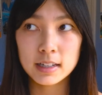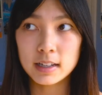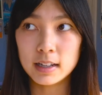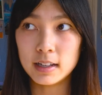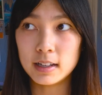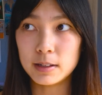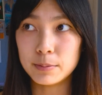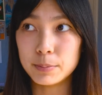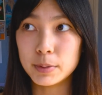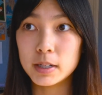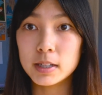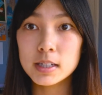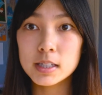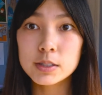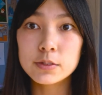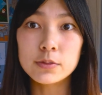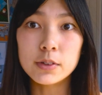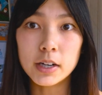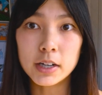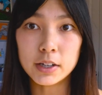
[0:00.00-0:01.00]
But it
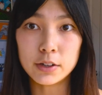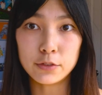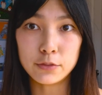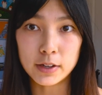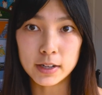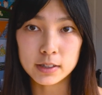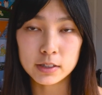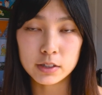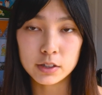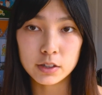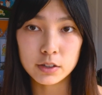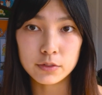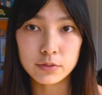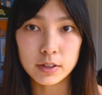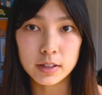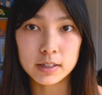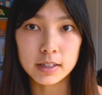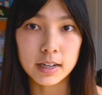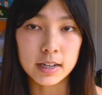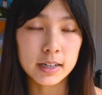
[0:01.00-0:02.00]
is very effective
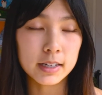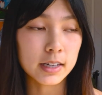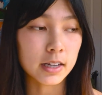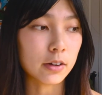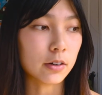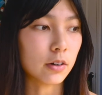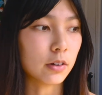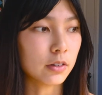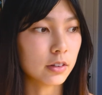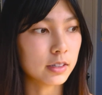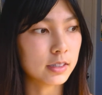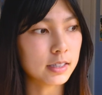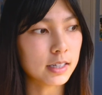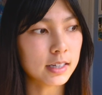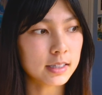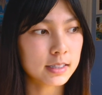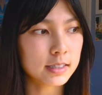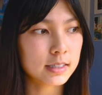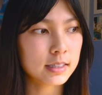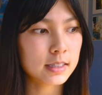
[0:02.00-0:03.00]
at getting out all the
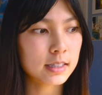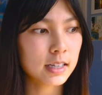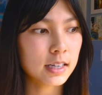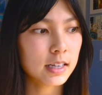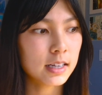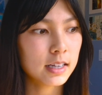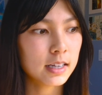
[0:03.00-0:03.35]
dust